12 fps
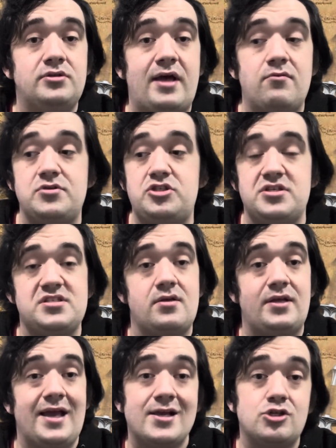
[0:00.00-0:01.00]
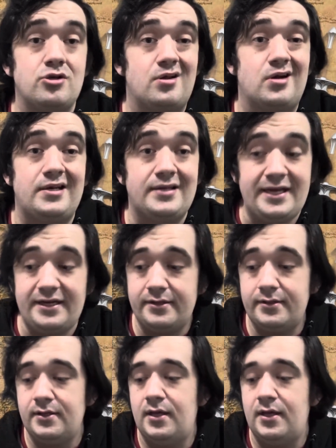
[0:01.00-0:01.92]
That was just something extra that I needed.